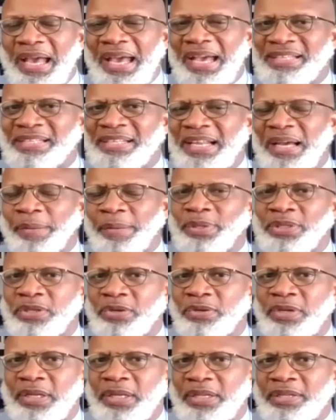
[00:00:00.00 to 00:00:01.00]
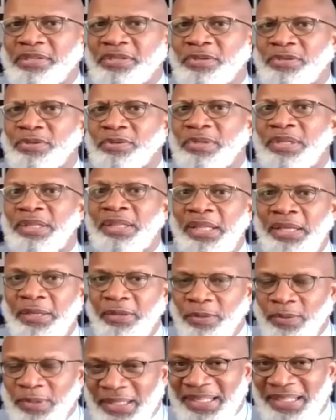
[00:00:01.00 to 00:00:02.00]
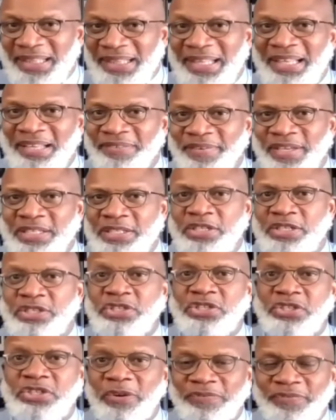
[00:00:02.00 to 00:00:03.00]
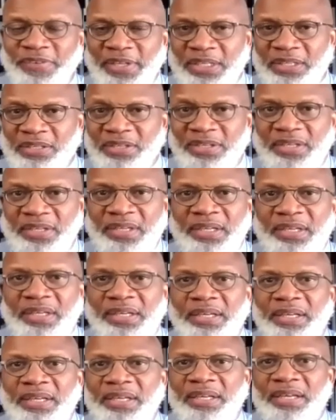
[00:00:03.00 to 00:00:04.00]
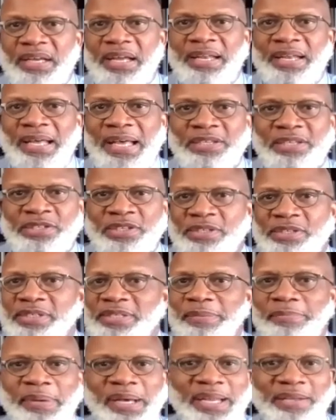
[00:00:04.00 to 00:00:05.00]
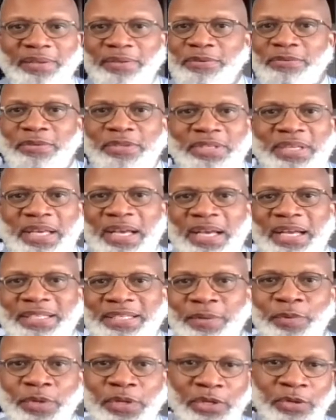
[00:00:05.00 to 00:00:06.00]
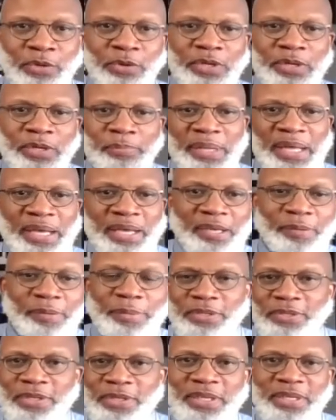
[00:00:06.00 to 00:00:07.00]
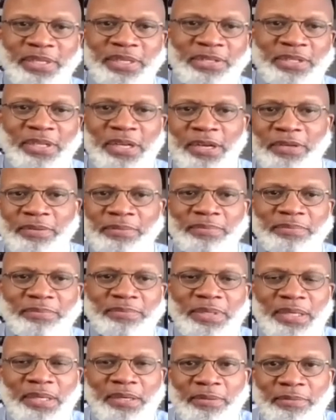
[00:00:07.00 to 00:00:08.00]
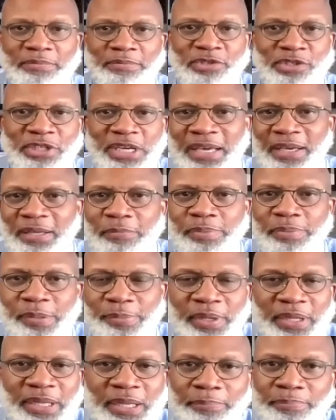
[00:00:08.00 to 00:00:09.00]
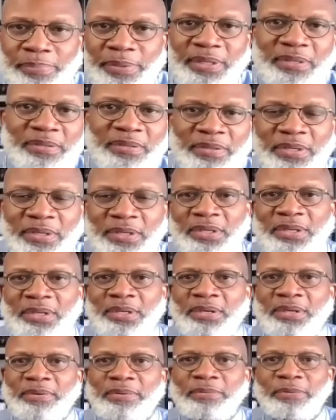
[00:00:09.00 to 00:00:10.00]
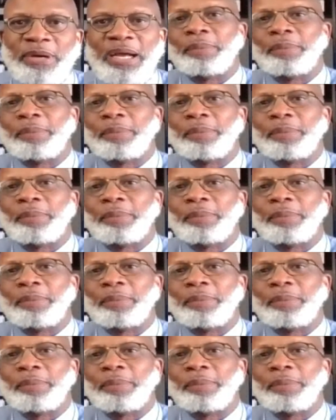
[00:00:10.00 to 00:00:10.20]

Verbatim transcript: has an opportunity to literally lead as a servant and not just somebody who decides I want to go in a black community and start, you know, jacking people up and right.